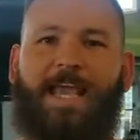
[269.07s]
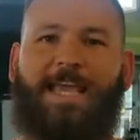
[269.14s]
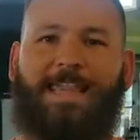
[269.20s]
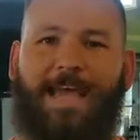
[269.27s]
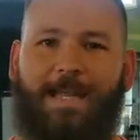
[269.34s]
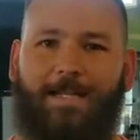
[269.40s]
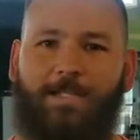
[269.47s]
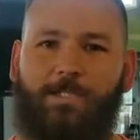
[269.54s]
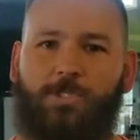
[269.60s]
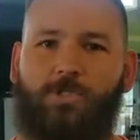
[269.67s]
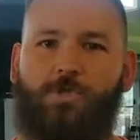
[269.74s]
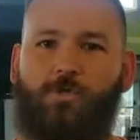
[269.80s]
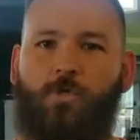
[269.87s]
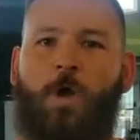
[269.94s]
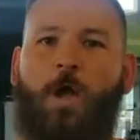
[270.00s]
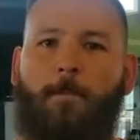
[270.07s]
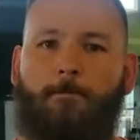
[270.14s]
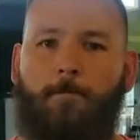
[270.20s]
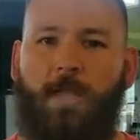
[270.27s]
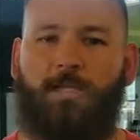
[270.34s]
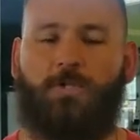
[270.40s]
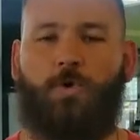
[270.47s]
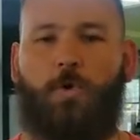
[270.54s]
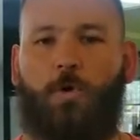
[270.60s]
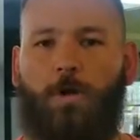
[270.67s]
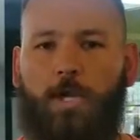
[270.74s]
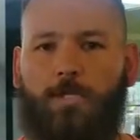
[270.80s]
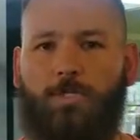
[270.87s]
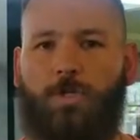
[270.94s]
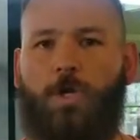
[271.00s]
and that is to mentor and to